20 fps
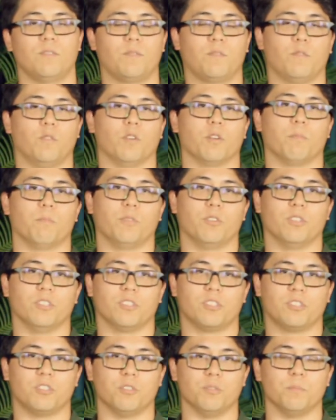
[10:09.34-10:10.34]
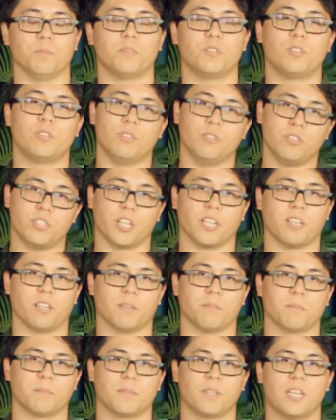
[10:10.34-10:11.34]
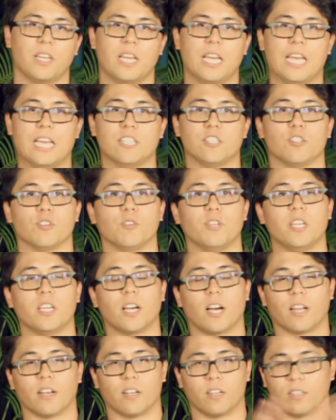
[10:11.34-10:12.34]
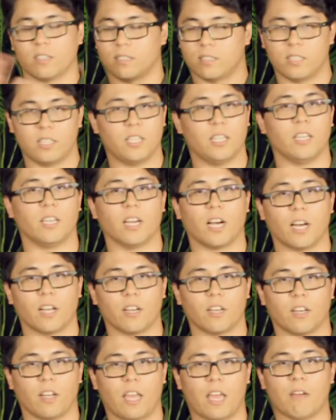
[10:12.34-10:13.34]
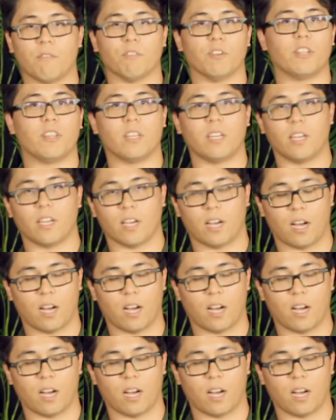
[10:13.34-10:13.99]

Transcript: for a bowl of soup to Jacob. And so he got everything